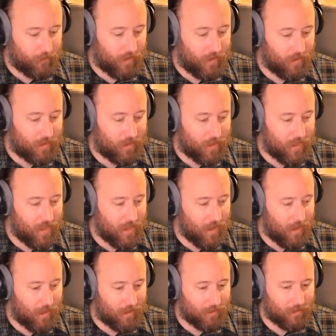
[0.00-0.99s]

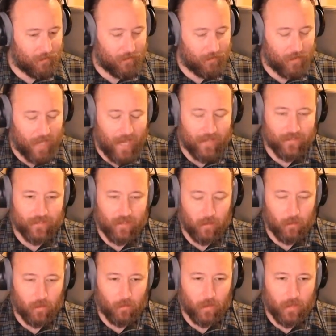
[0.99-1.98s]
The last
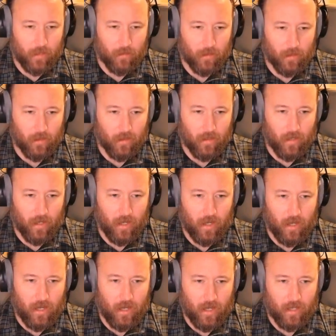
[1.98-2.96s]
summer we were
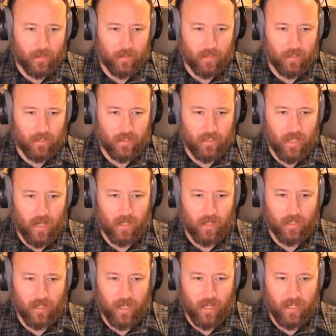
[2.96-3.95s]
on the
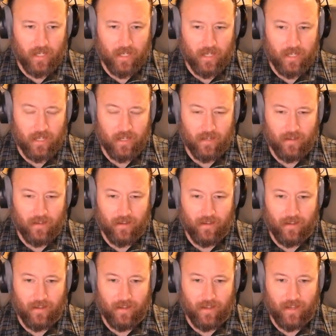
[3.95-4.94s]
Yakahaney,
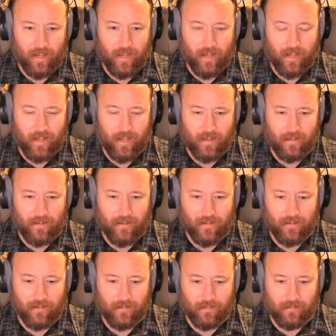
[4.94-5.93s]
and
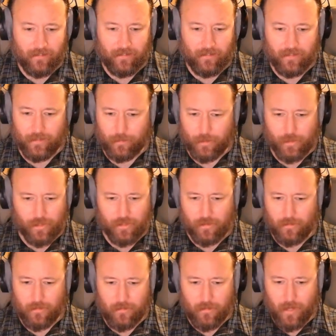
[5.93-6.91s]
it was
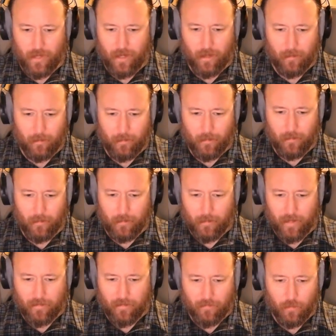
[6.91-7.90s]
just
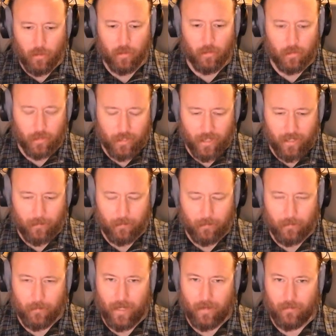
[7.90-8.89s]
my 4-year-old and I
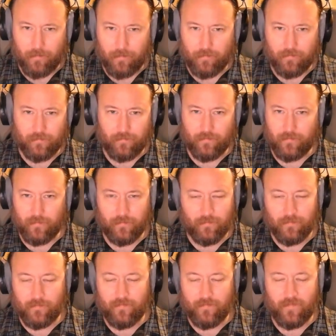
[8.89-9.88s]
out
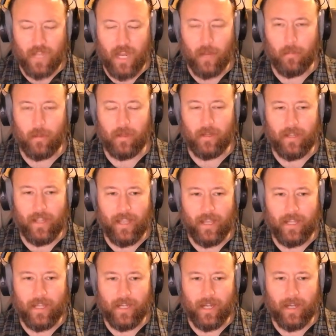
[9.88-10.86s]
camping,
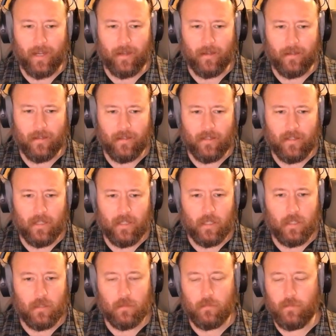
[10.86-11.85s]
and
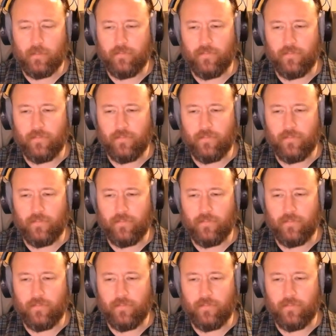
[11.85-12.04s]
we